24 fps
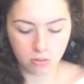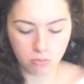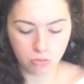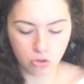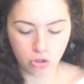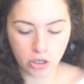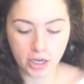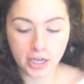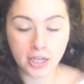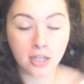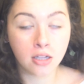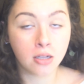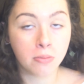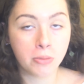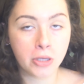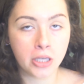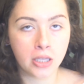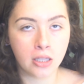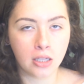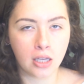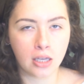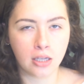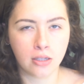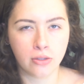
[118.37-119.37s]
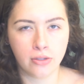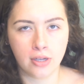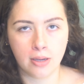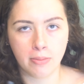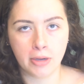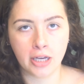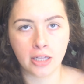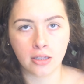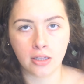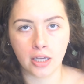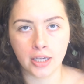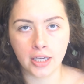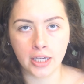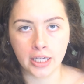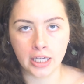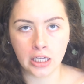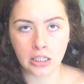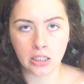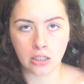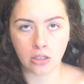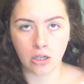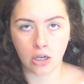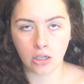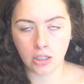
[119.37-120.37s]
Trying to be like
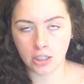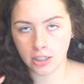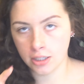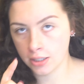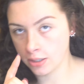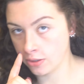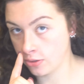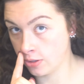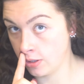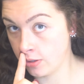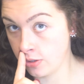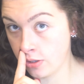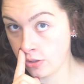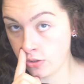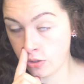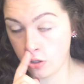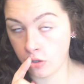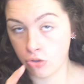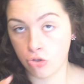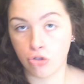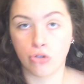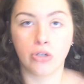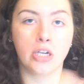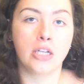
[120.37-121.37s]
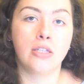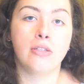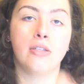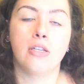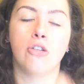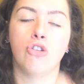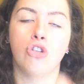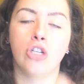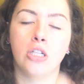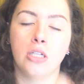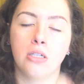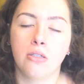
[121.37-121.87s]
semi-light-handed on it because this is our transition.